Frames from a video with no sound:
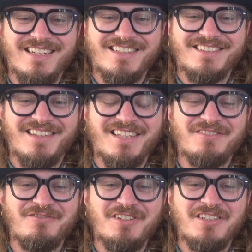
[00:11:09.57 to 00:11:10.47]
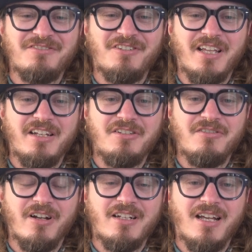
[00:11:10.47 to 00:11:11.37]
So that's a really strong energy
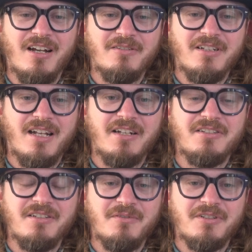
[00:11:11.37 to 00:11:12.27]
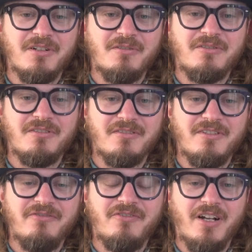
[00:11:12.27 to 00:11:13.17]
right now, and an energy which I would
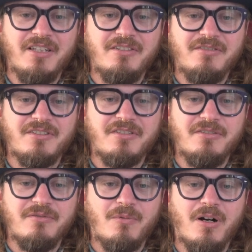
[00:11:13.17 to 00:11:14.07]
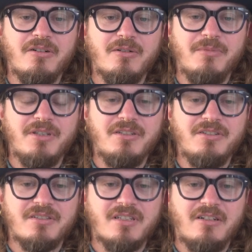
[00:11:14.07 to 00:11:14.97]
invite you to welcome within
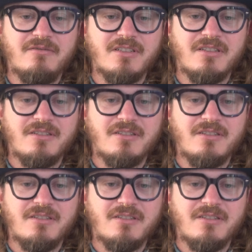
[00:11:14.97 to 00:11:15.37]
yourselves.